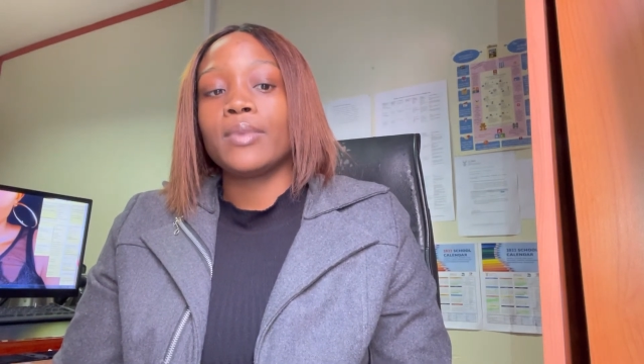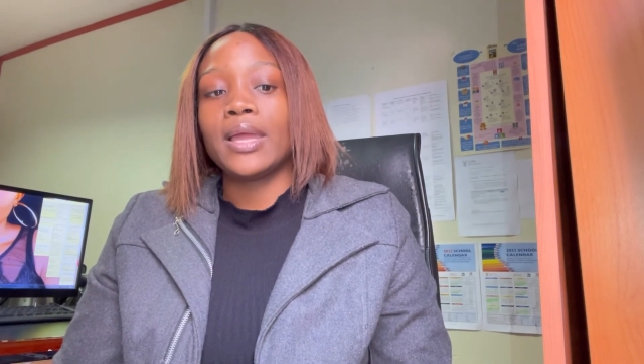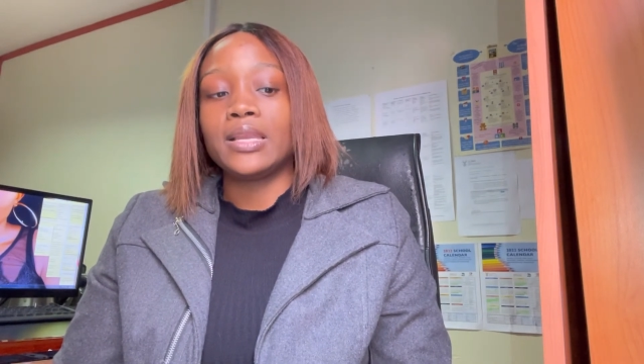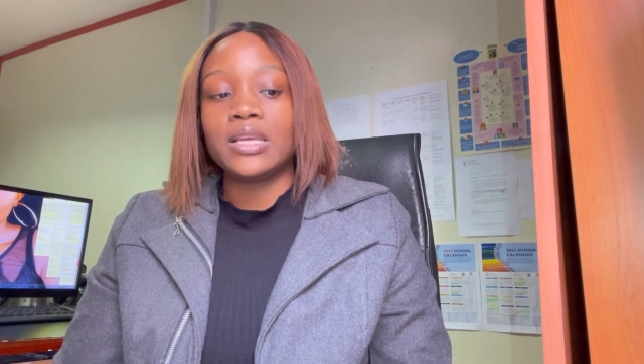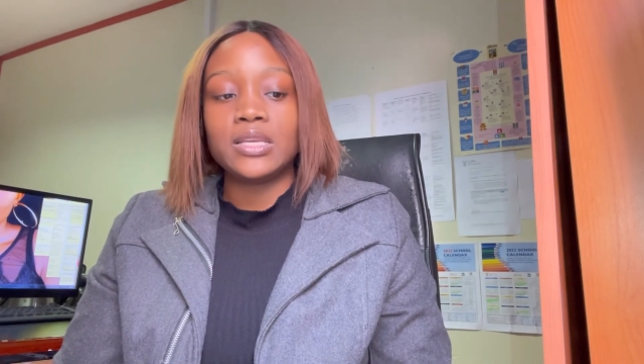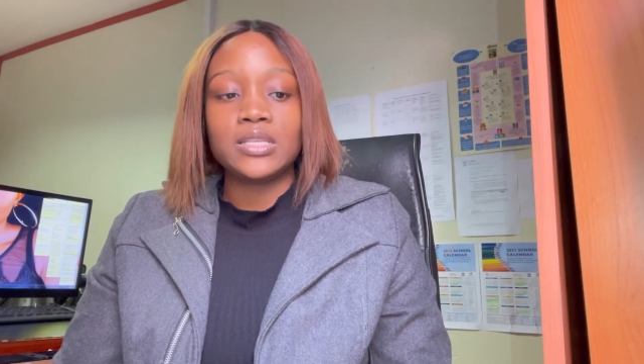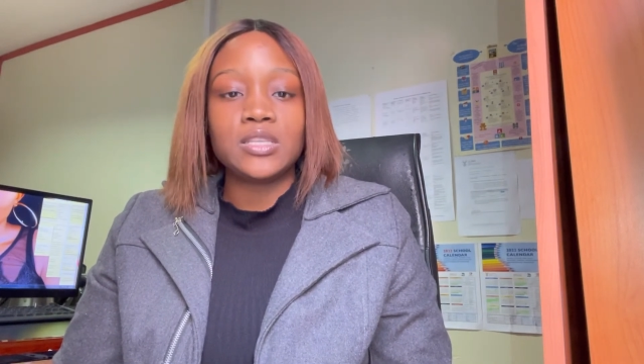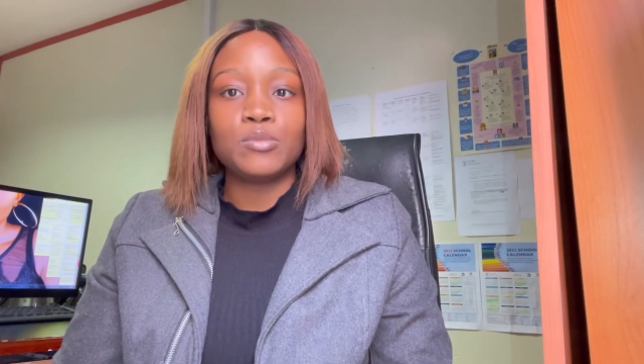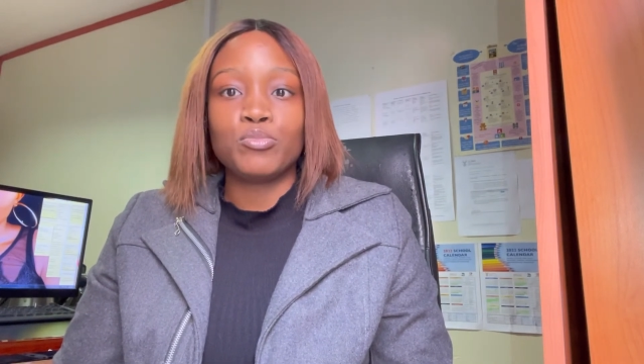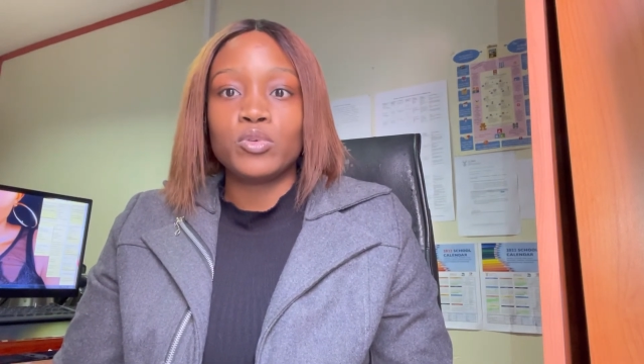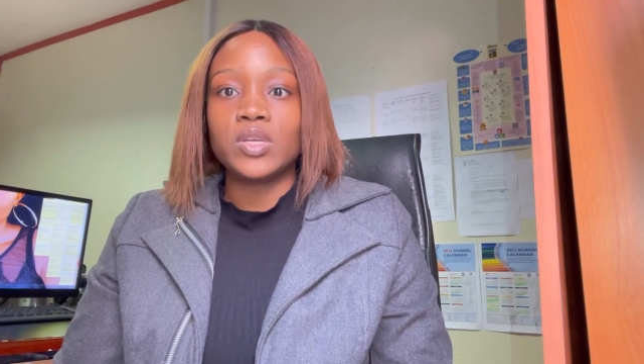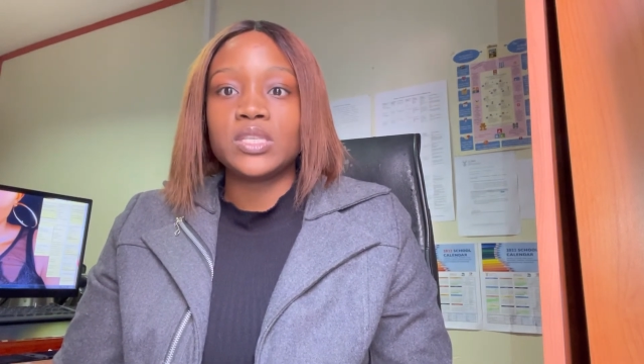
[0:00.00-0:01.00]
an easy
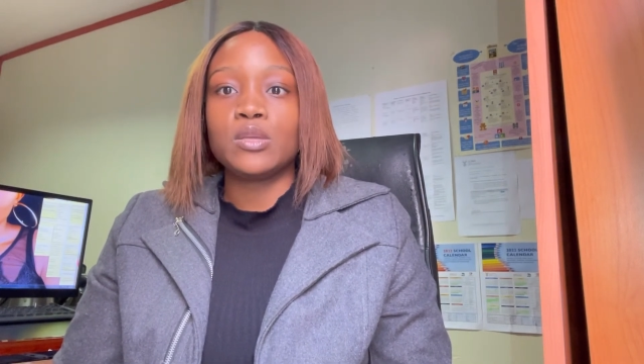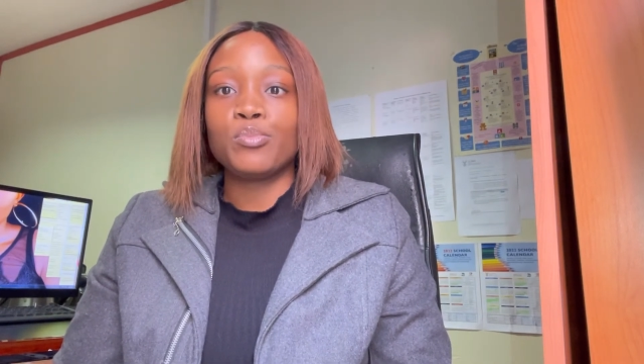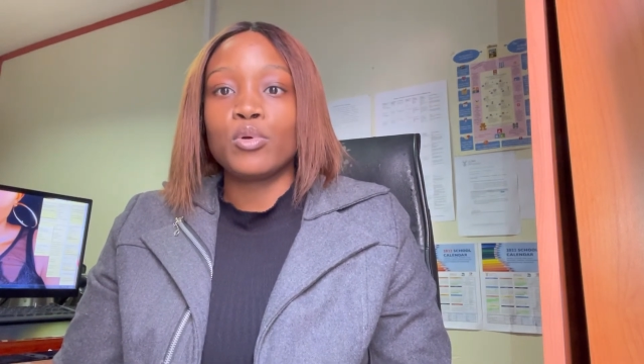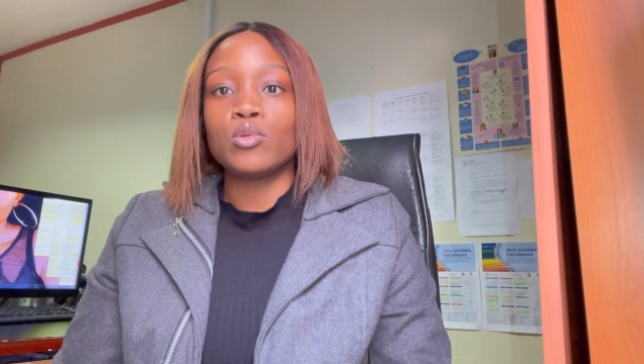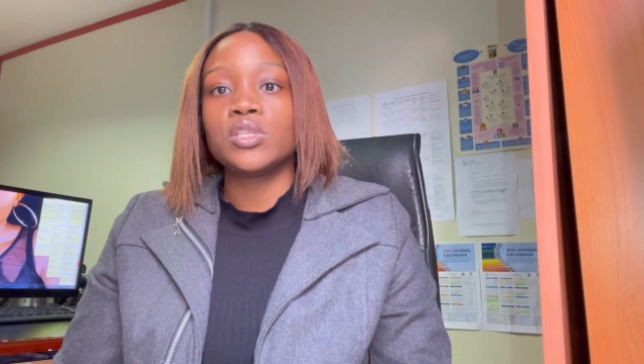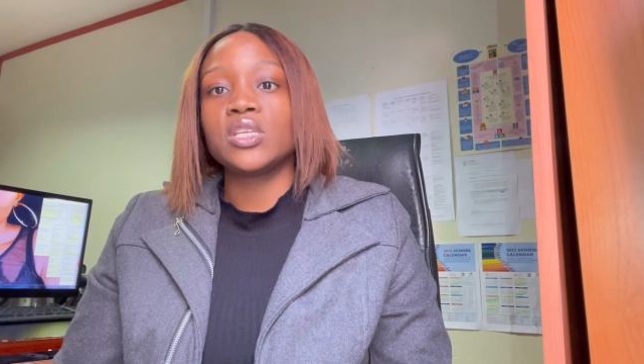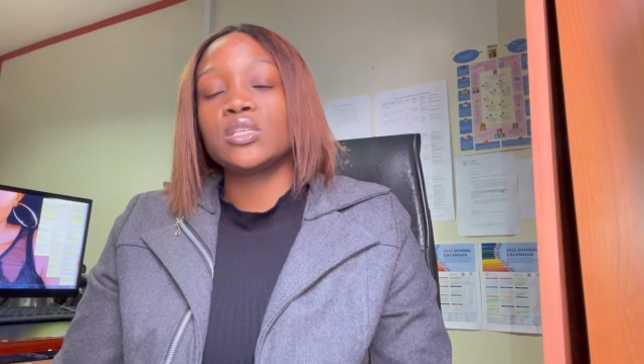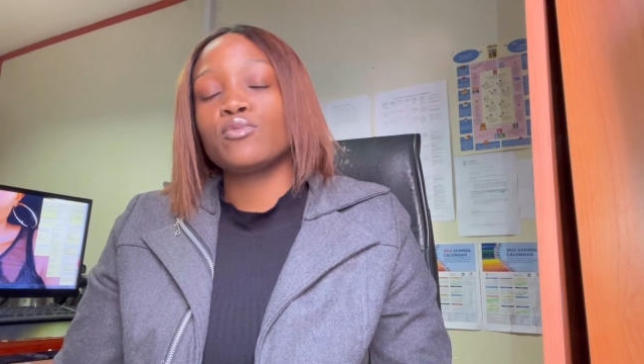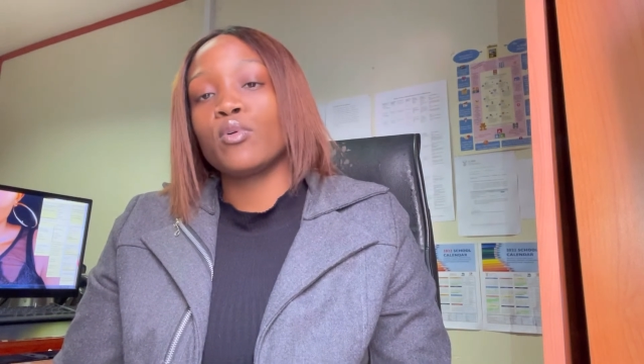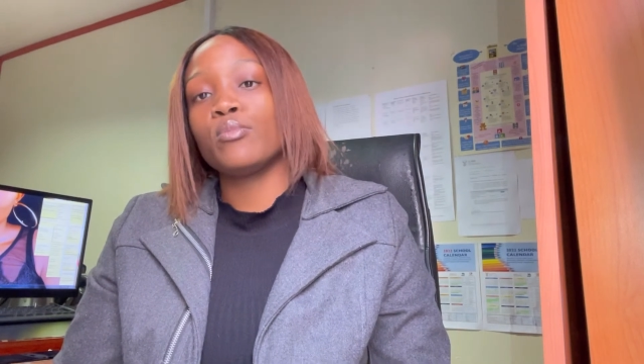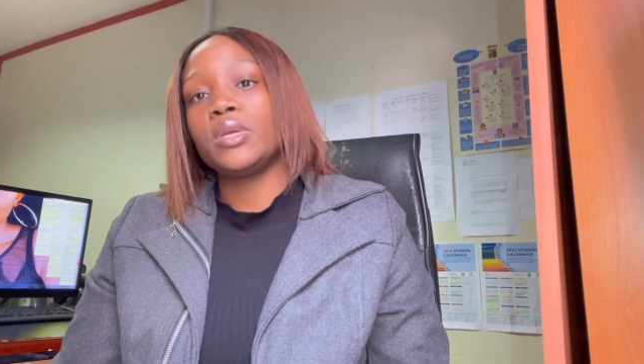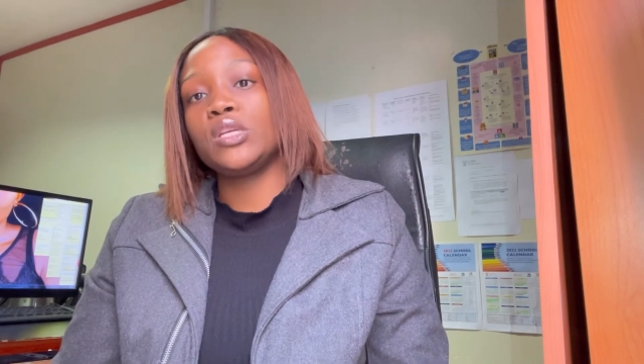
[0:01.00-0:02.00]
breezy process
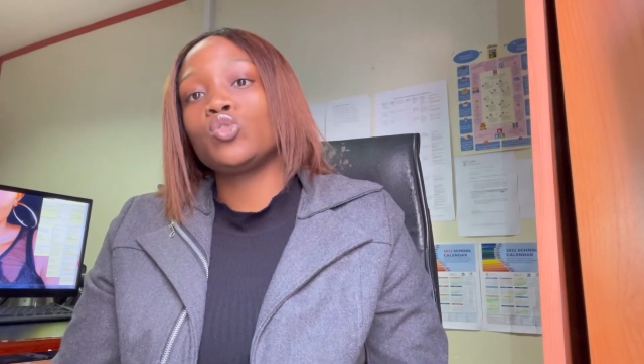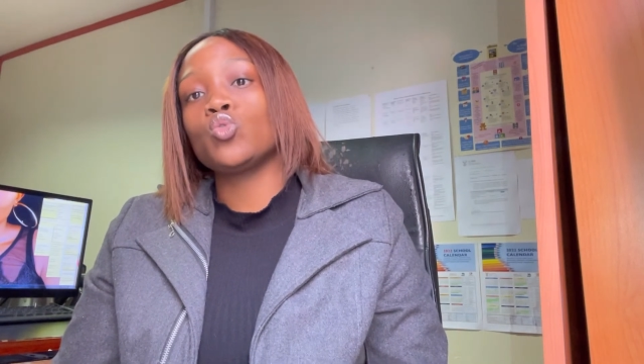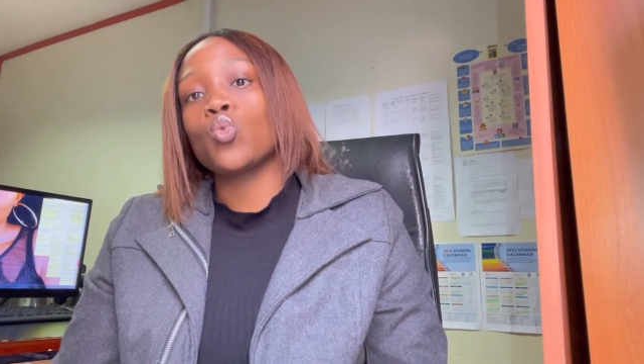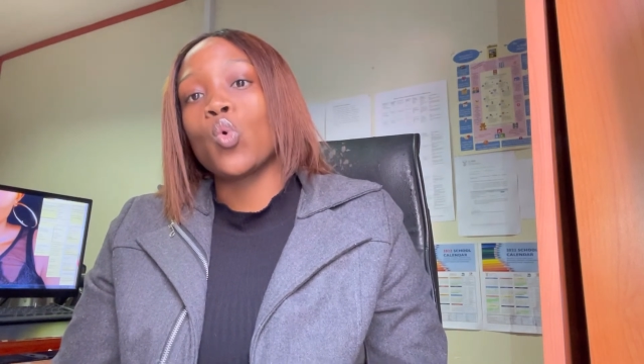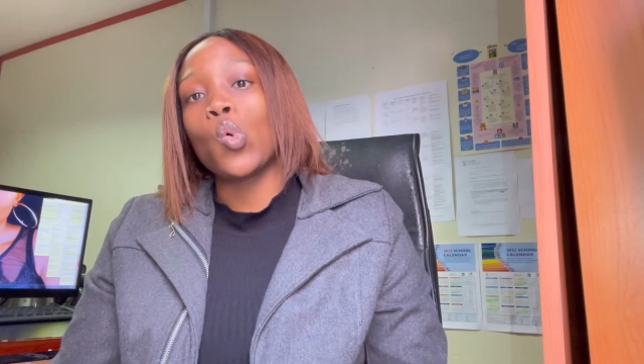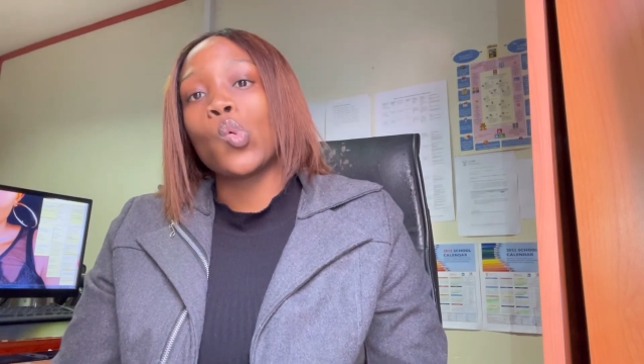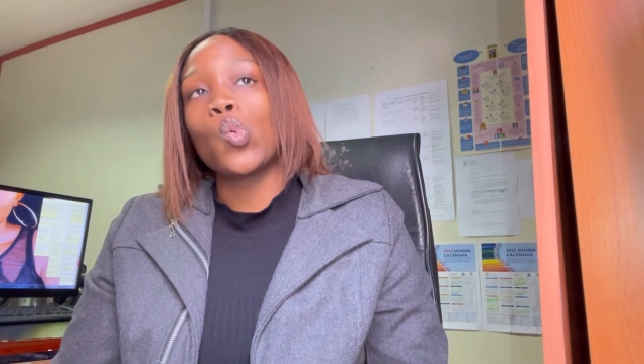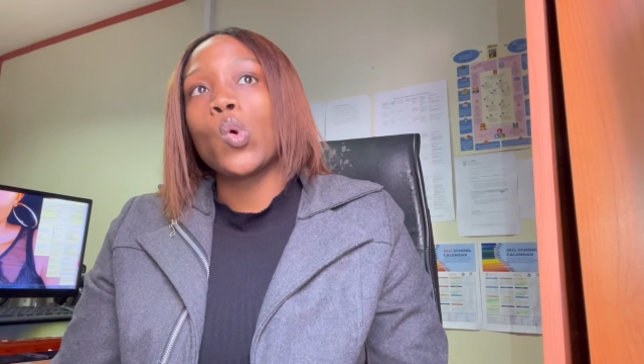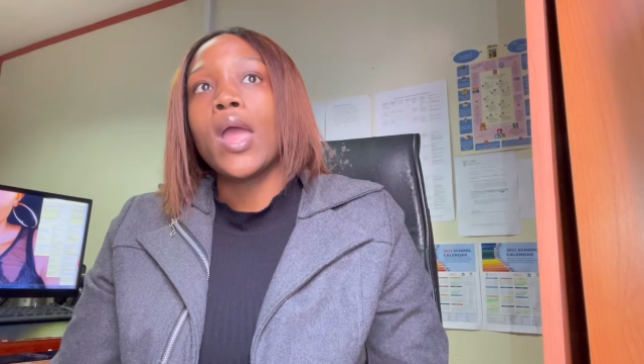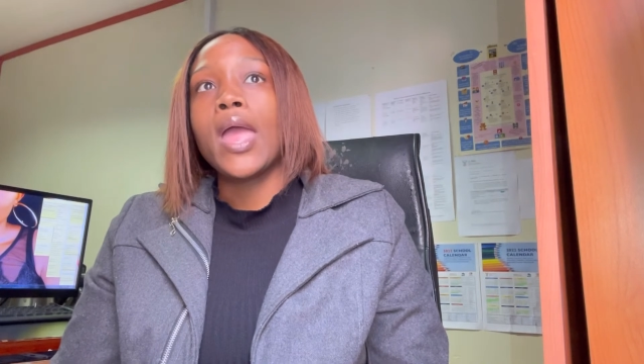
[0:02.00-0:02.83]
for me to go